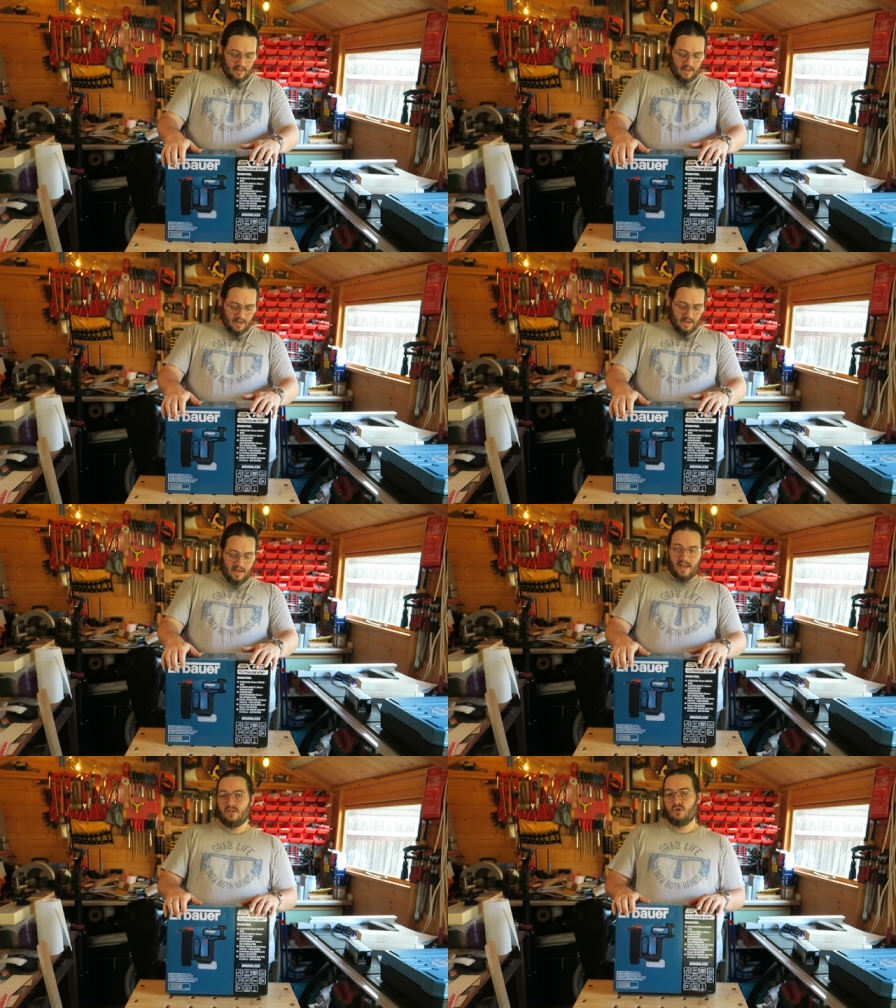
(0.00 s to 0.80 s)

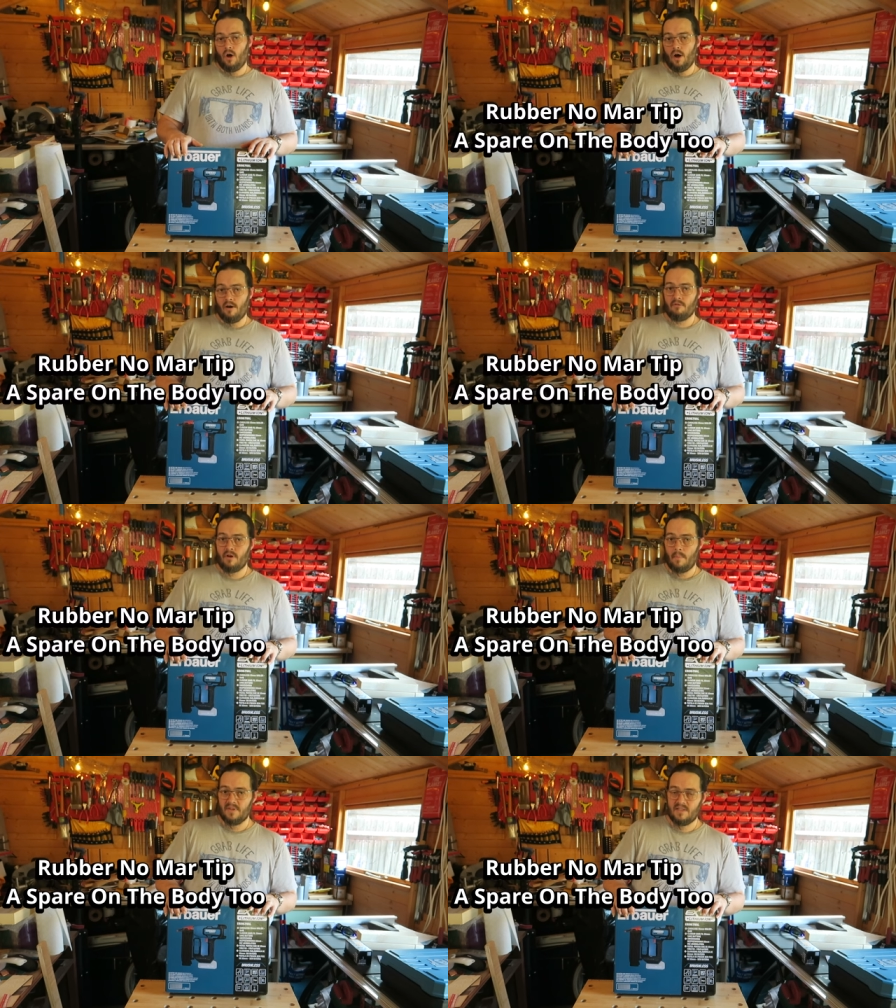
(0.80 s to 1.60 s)
It's got a
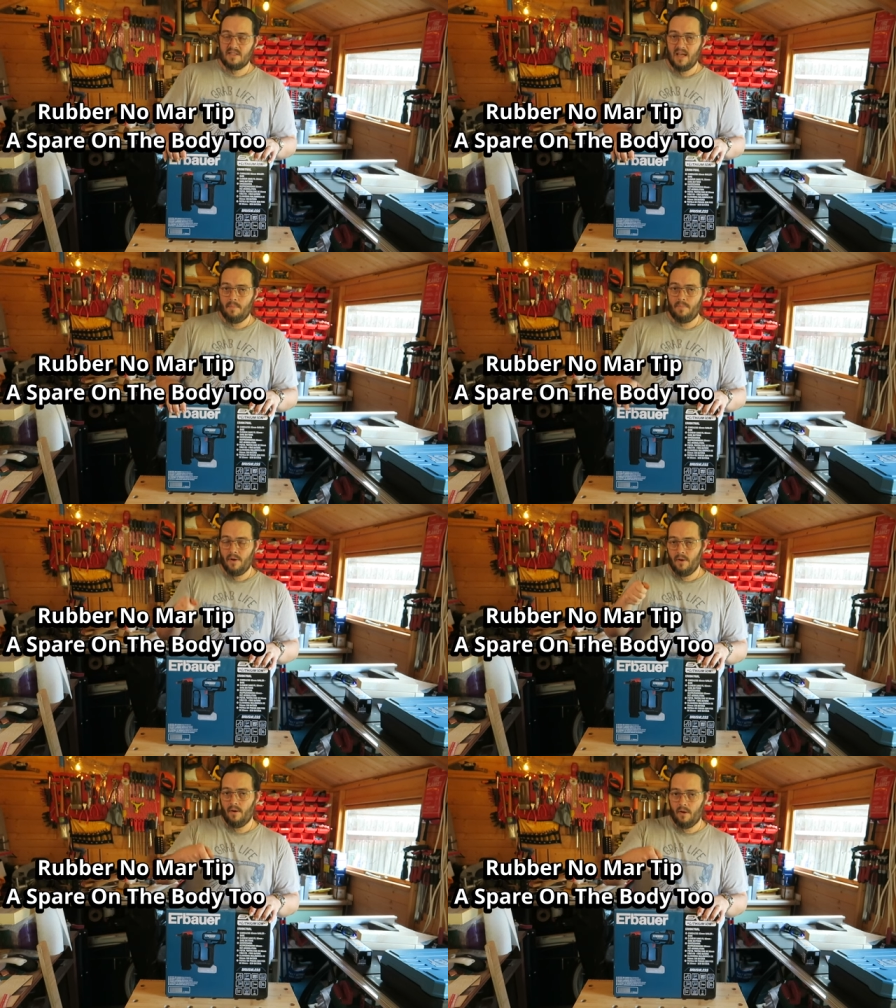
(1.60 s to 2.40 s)
rubber tip
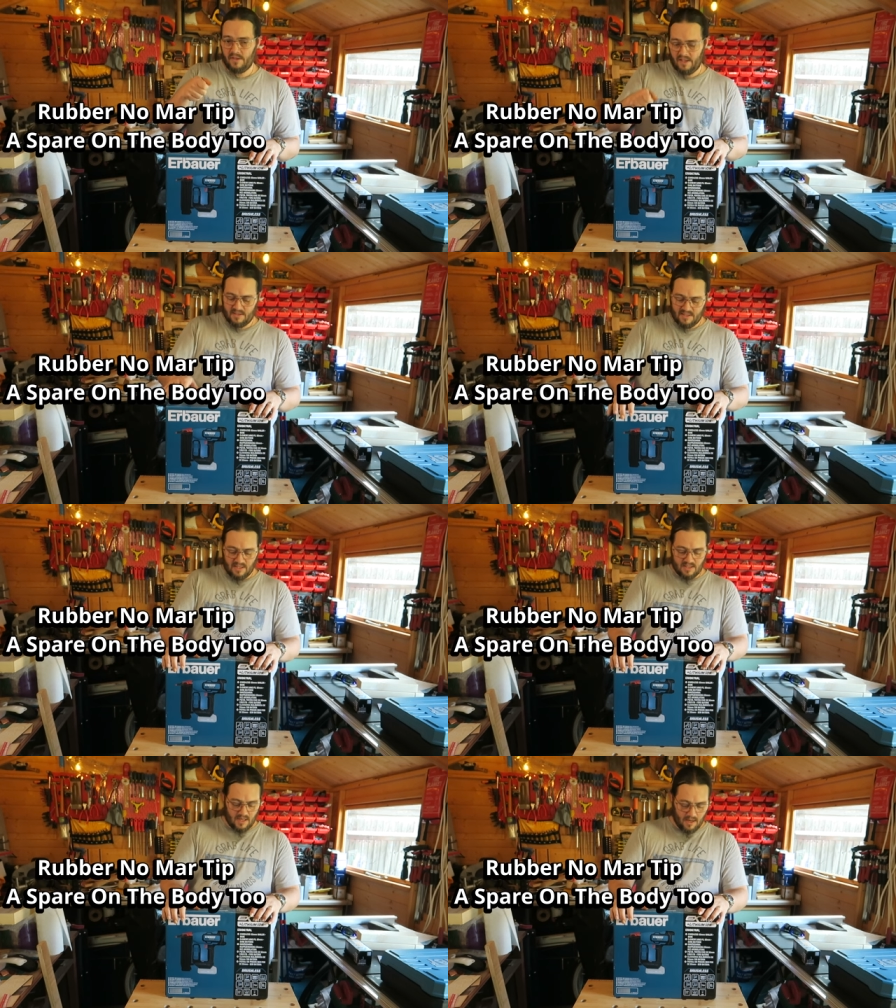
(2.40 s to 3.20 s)
on its
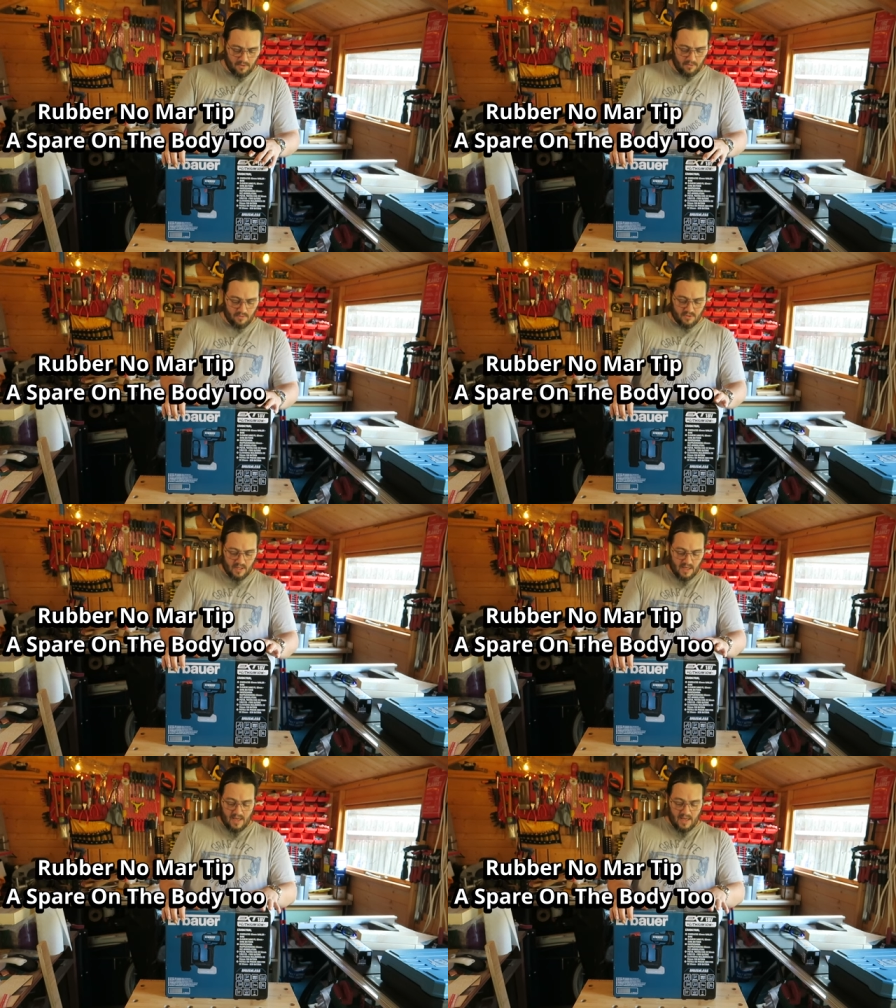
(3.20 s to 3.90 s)
nose.